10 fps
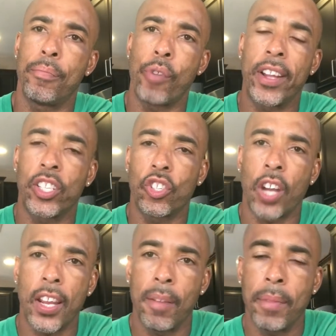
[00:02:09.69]
branched
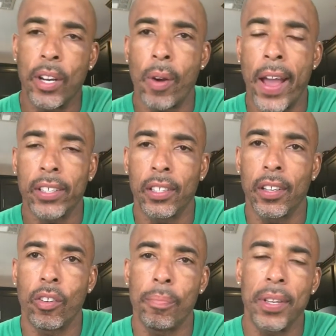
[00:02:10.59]
chain amino
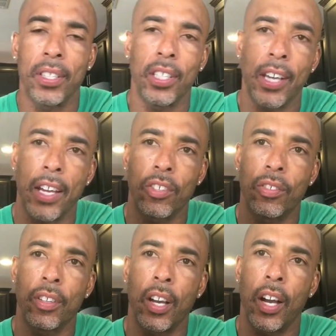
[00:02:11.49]
acid or BCA
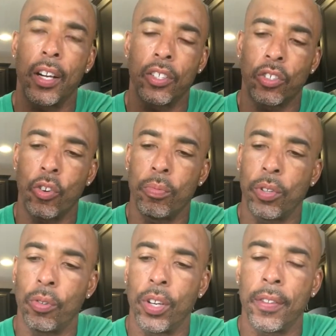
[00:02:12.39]
scoop
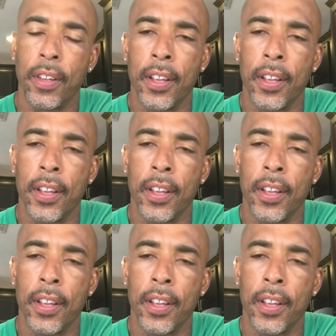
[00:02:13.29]
to it.